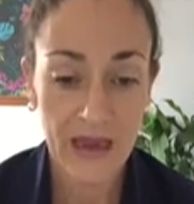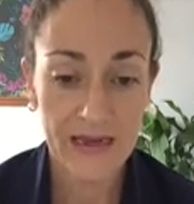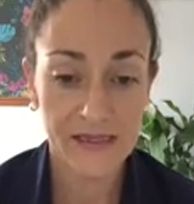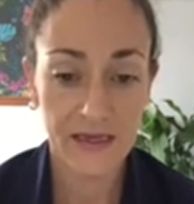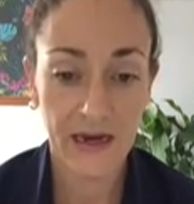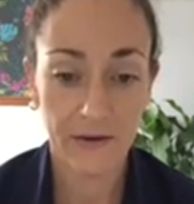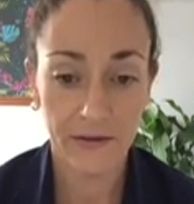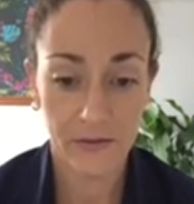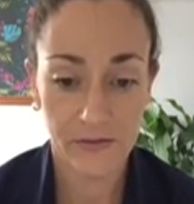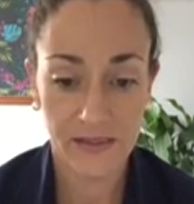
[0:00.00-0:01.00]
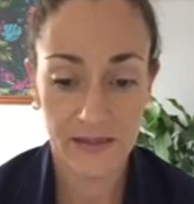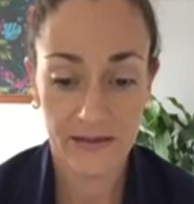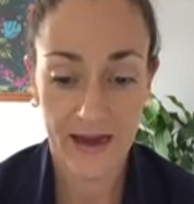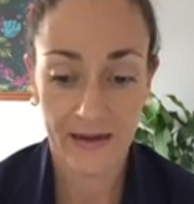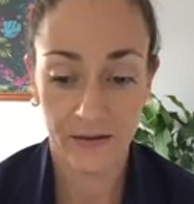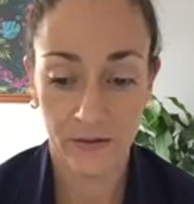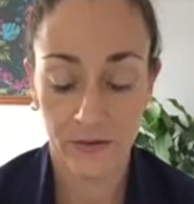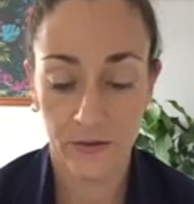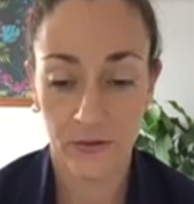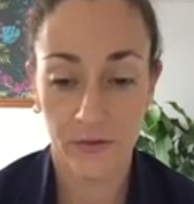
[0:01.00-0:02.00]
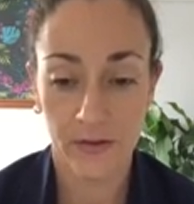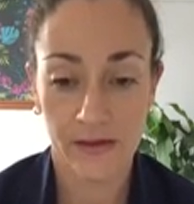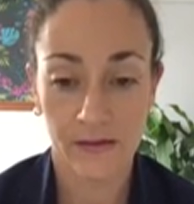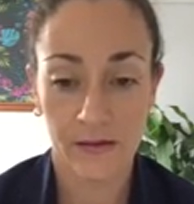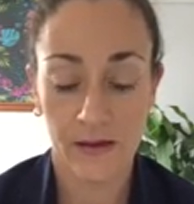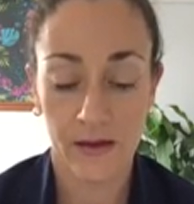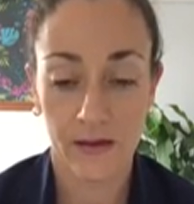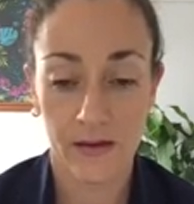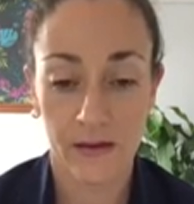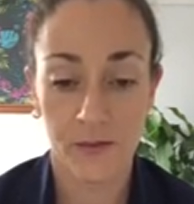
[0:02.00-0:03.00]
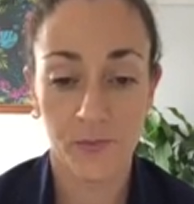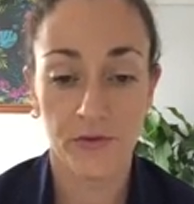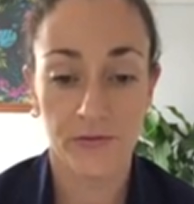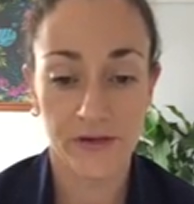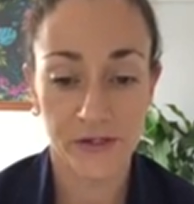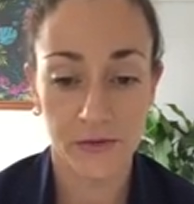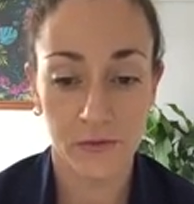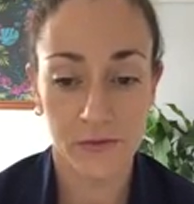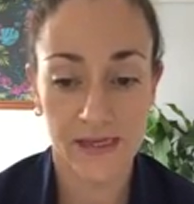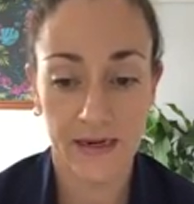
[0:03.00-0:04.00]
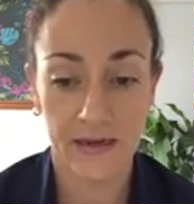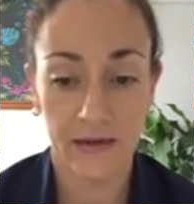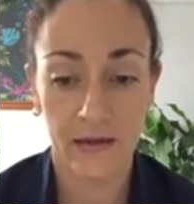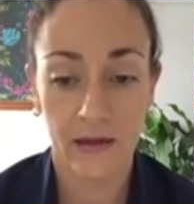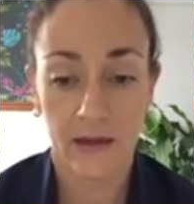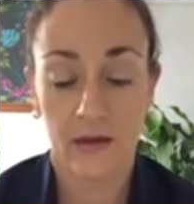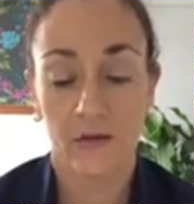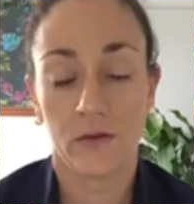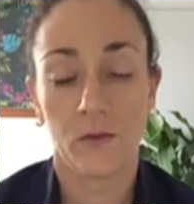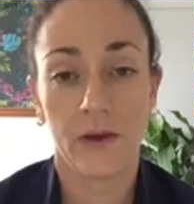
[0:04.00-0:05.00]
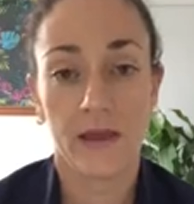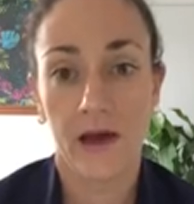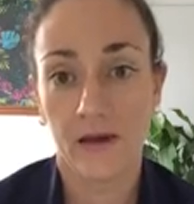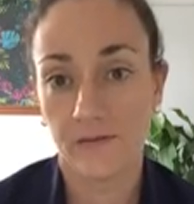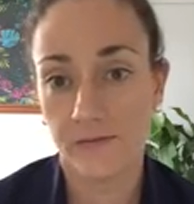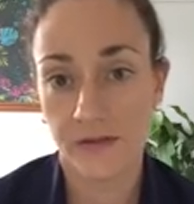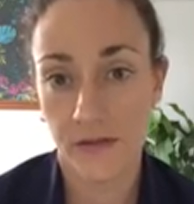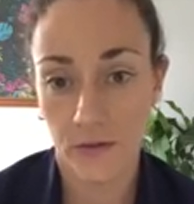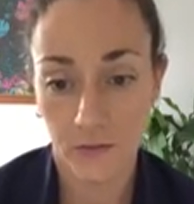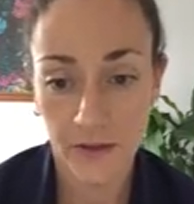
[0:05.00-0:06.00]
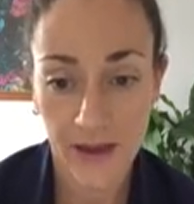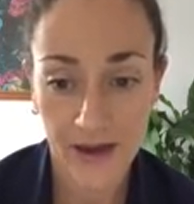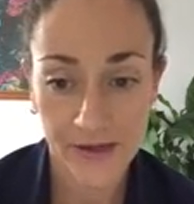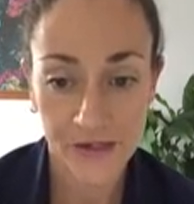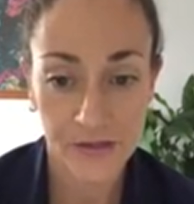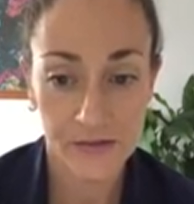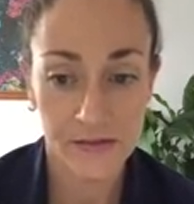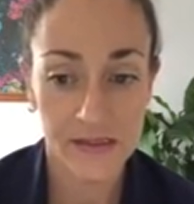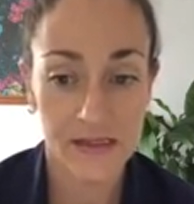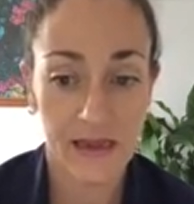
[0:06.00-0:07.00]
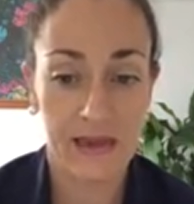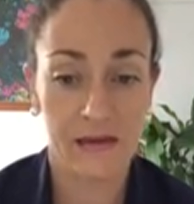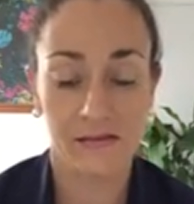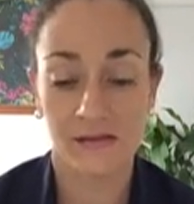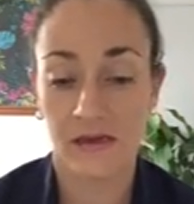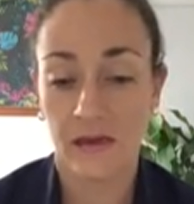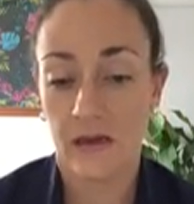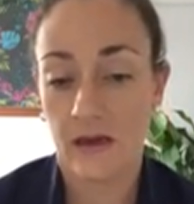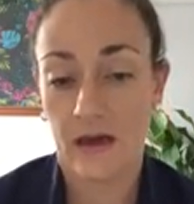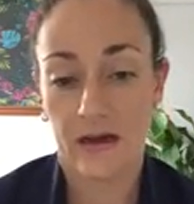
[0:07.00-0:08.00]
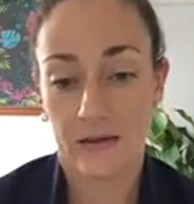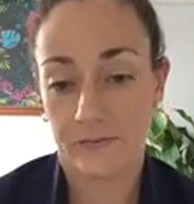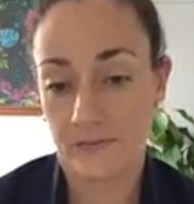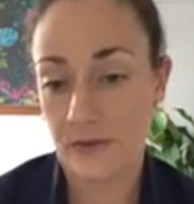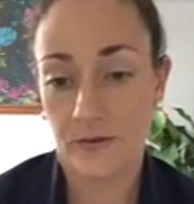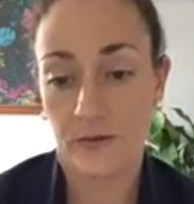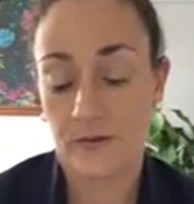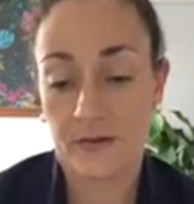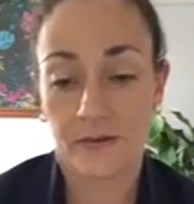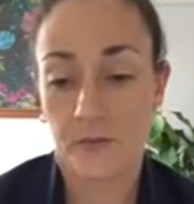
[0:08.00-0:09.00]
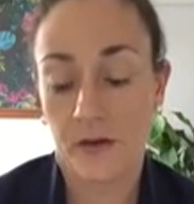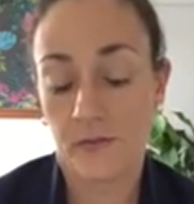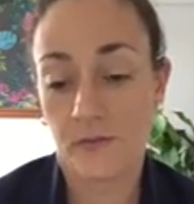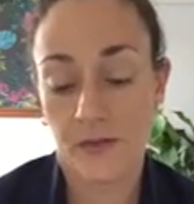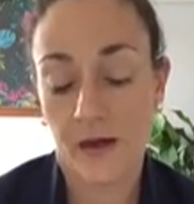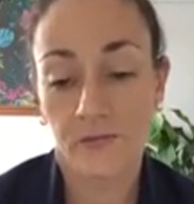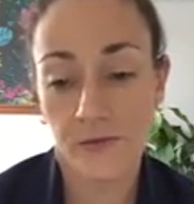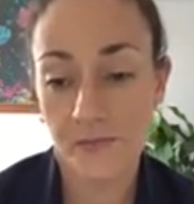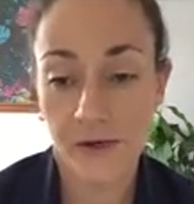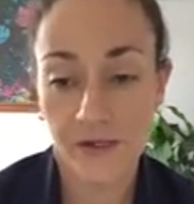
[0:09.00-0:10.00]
As a carry on to that, you know, in a professional setting, we have certain obligations, and you know, our first